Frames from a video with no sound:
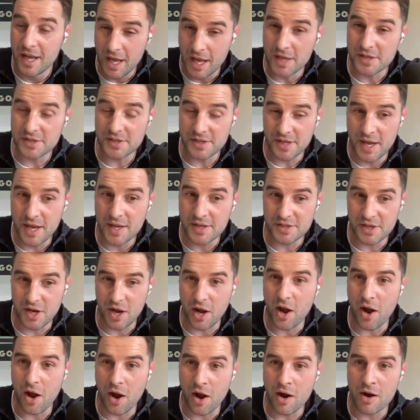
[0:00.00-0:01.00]
It's, it's a
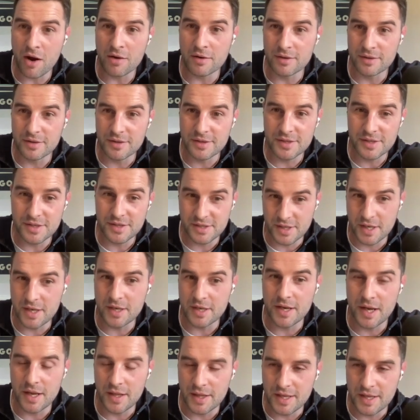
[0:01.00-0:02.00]
hard
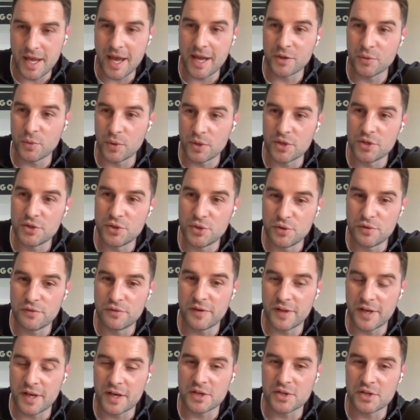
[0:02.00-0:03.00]
stint at the end when you do
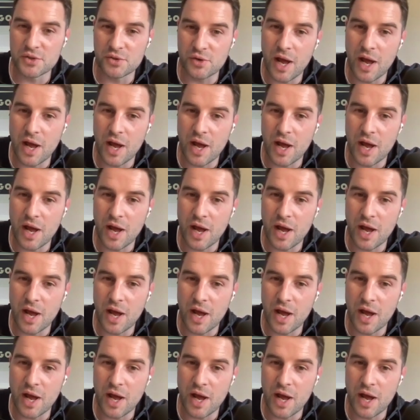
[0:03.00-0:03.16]
finish.